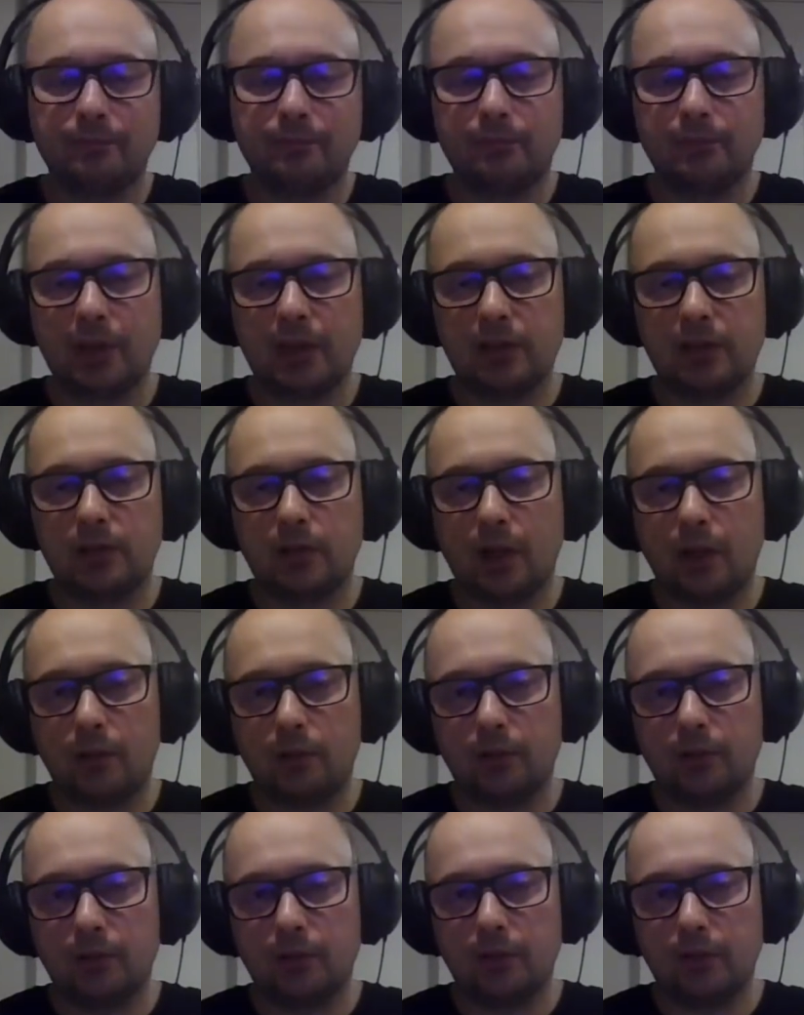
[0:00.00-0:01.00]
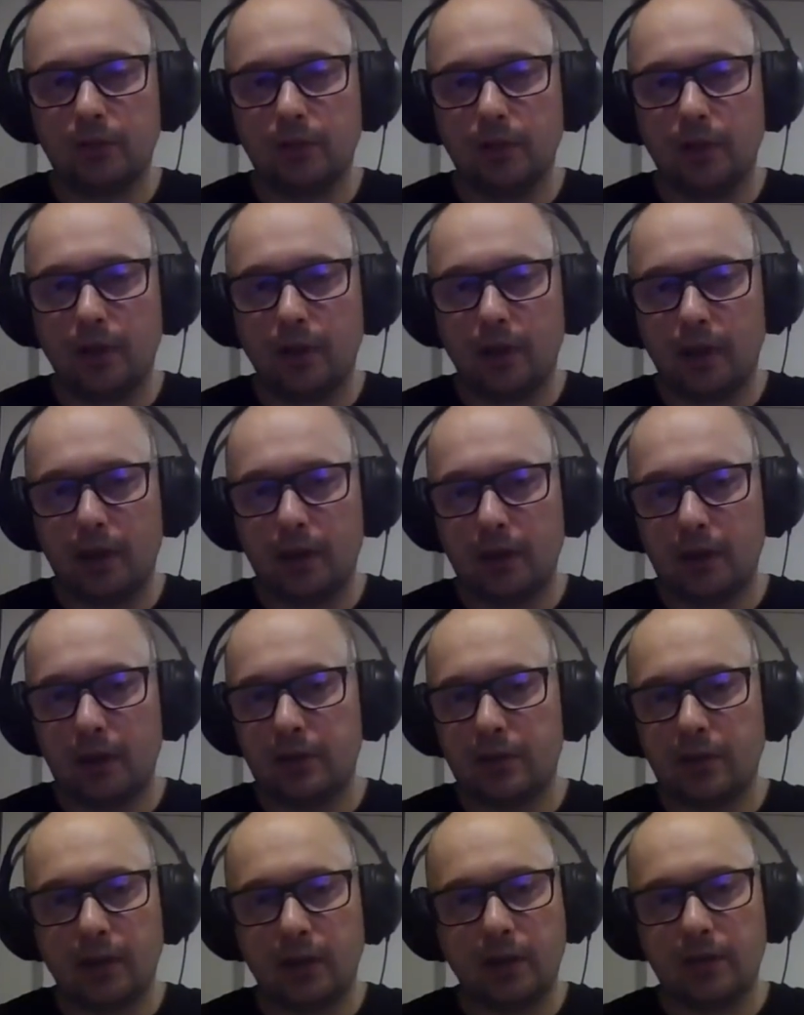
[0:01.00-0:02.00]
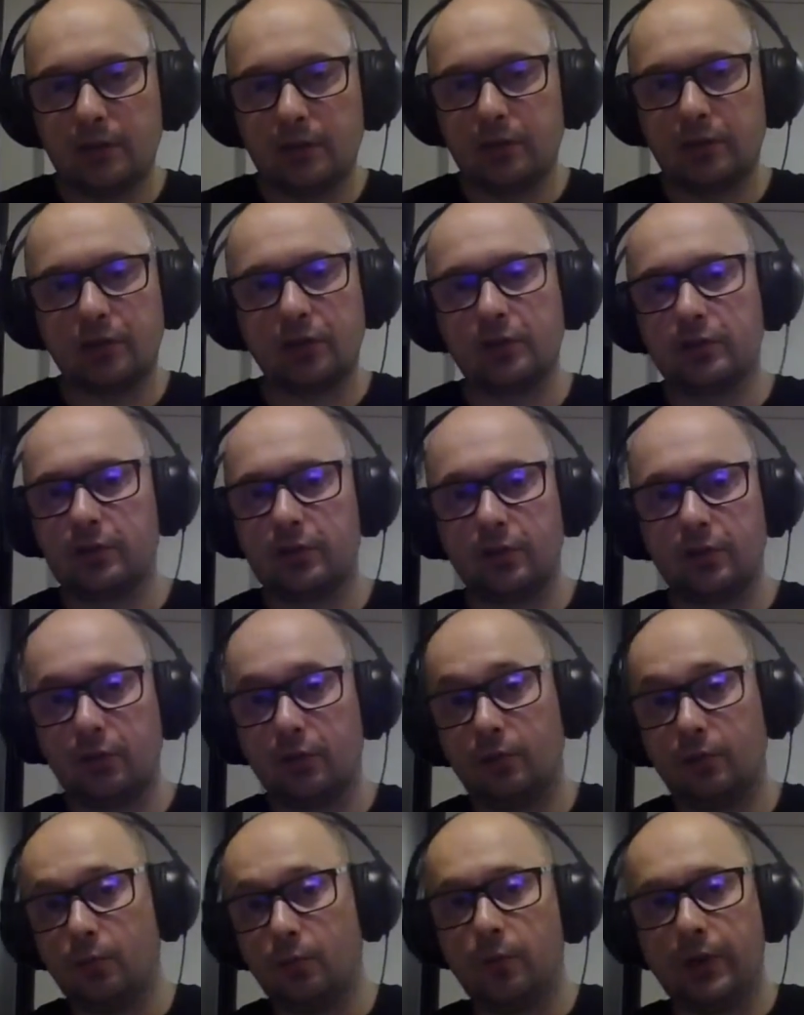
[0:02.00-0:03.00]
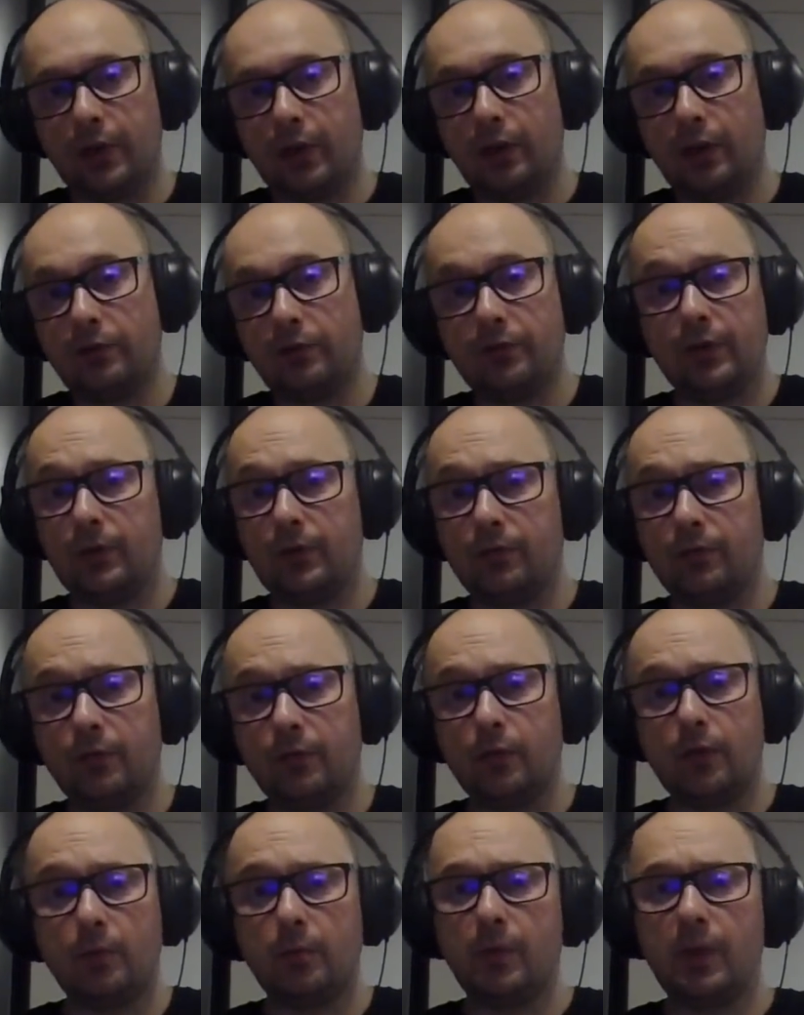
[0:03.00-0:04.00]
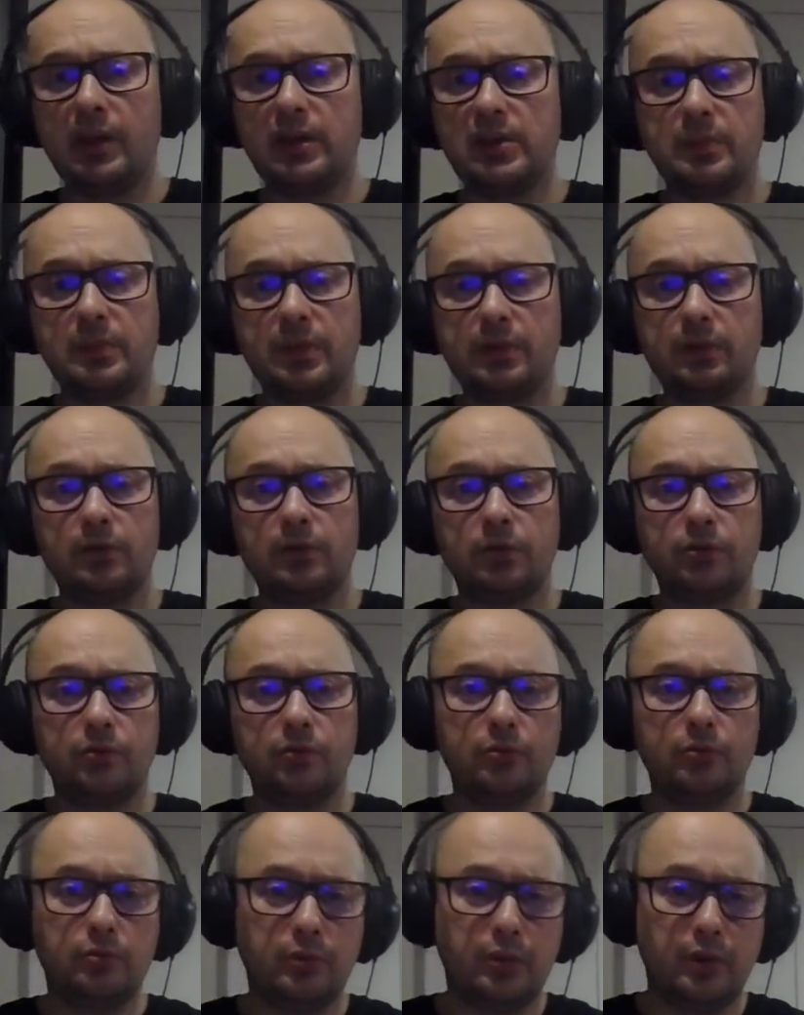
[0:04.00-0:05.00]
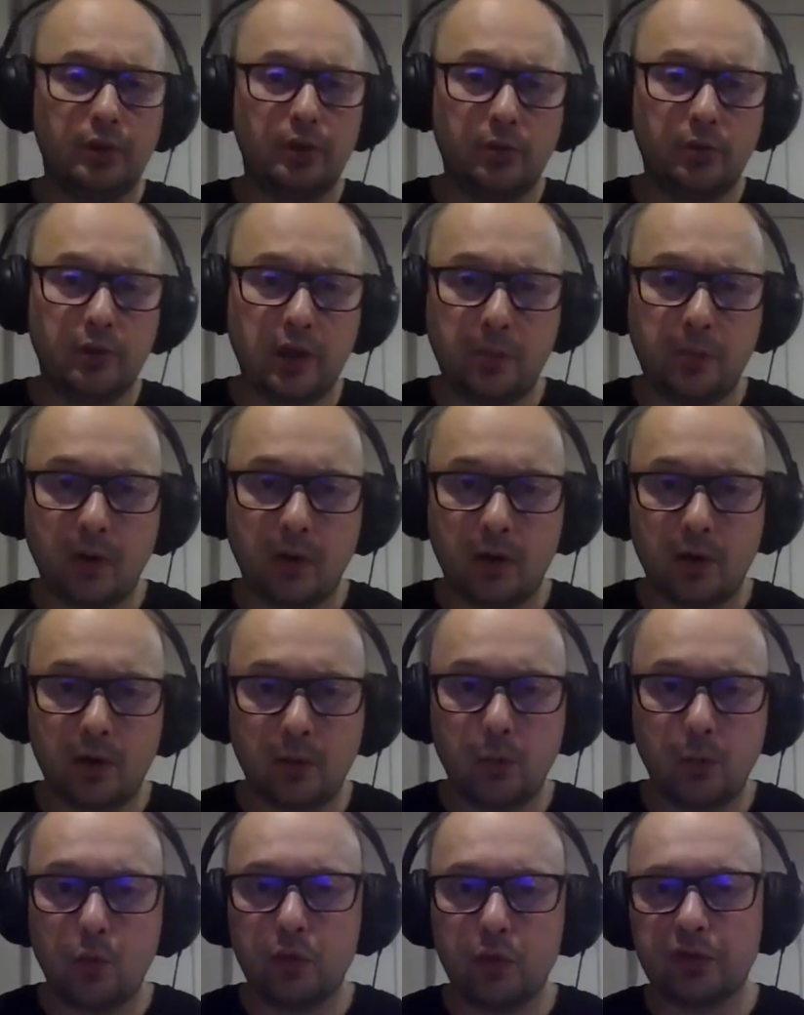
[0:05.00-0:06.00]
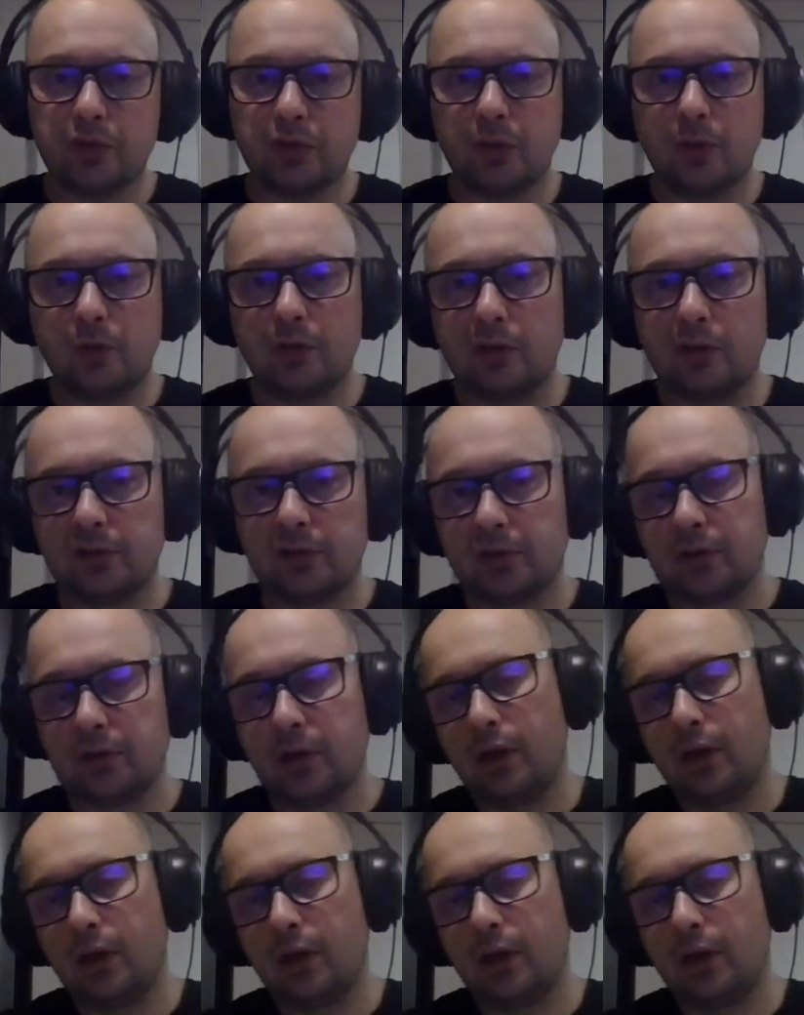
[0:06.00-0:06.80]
That's yes. how, and they say it's just you know we have them for a basement to you know keep our books and all those